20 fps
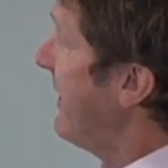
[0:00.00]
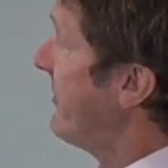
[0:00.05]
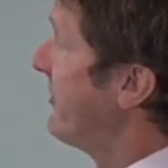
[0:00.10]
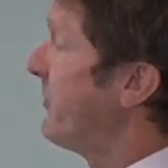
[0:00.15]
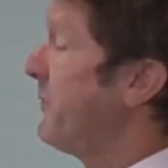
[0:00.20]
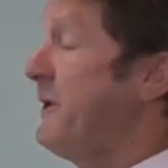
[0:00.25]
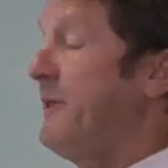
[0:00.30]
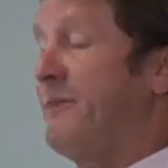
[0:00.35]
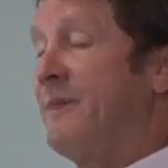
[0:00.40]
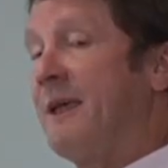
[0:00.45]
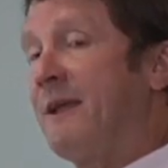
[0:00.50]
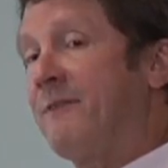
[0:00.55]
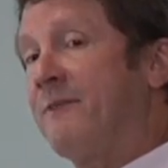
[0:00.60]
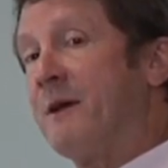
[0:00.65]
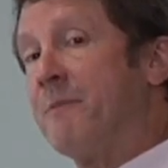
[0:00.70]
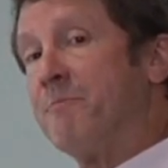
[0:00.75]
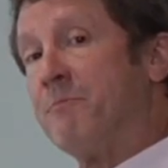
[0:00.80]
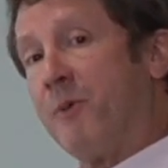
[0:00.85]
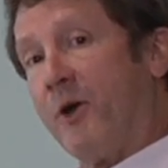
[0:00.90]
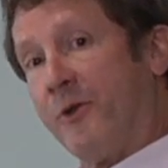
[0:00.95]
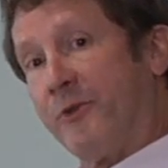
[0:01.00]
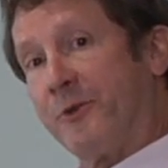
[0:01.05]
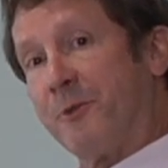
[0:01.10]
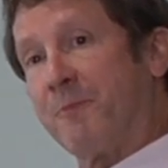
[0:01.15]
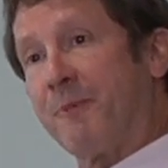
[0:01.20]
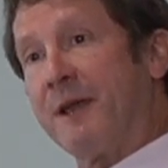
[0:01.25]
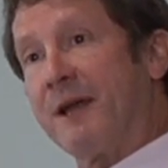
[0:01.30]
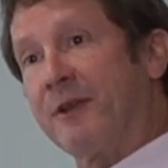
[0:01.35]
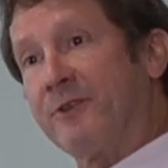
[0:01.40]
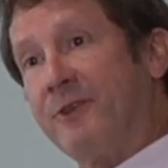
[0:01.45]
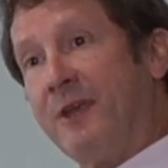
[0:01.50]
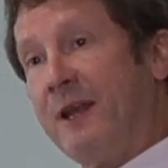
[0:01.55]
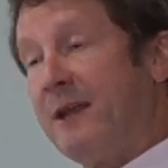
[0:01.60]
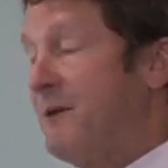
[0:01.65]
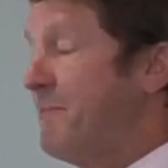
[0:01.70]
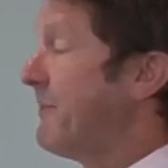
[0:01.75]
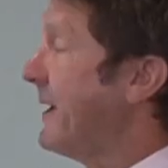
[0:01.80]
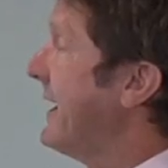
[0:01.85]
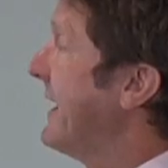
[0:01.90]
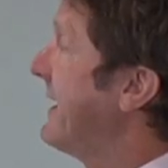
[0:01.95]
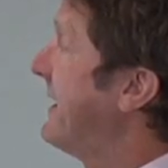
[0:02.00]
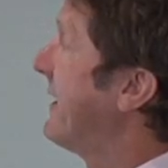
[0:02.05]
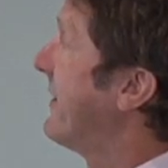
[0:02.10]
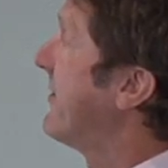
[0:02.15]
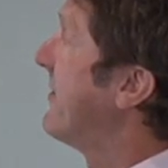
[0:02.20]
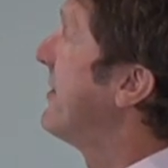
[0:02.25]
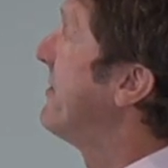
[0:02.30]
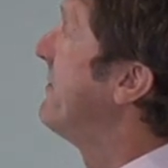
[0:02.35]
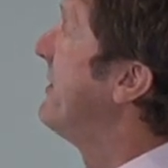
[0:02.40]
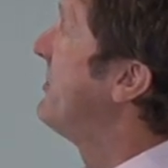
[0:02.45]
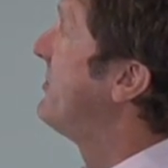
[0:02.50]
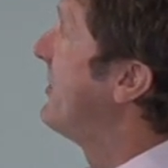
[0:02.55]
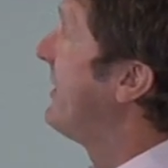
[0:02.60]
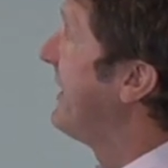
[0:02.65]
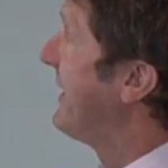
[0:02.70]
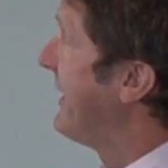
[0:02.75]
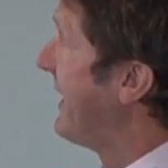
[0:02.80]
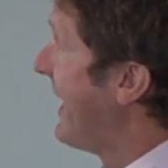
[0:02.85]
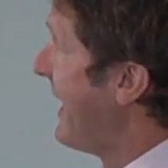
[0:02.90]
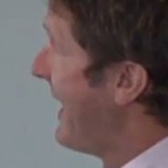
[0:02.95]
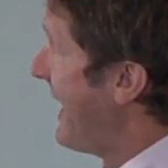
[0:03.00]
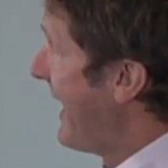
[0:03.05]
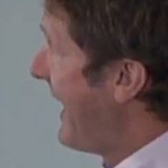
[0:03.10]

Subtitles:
So we think that multiplexing and molecular imaging